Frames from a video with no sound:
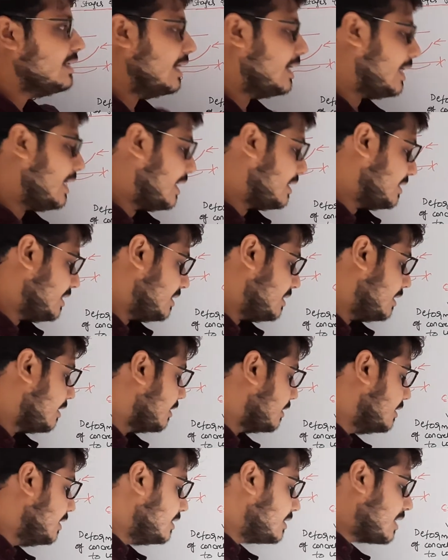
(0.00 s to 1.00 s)
and
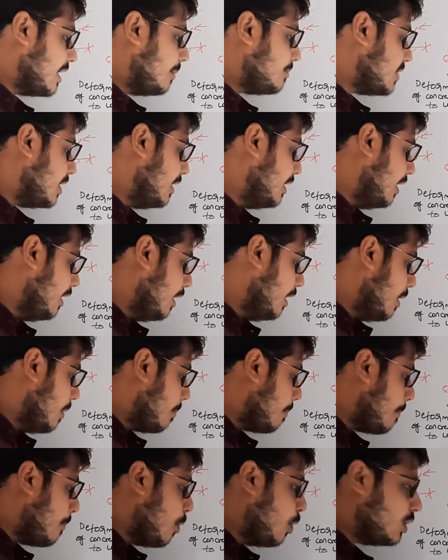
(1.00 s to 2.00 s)
relaxation. This comes
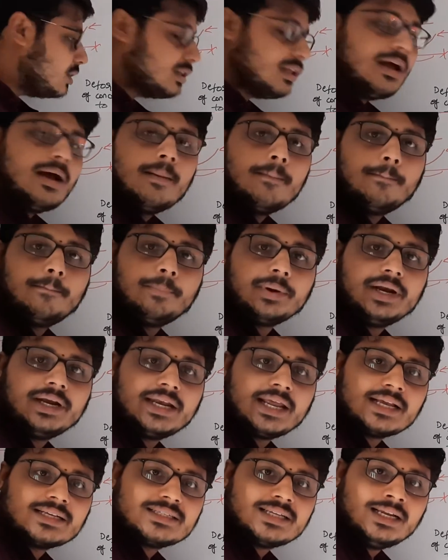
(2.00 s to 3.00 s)
under both
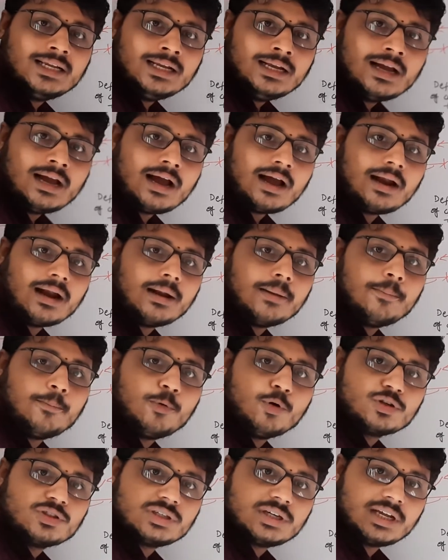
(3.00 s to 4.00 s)
pre-tensioning and
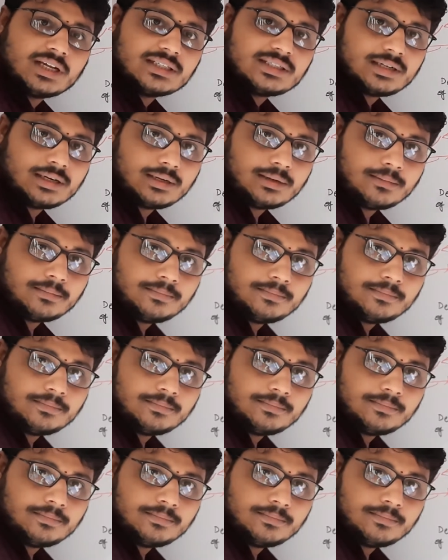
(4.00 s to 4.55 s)
post-tensioning.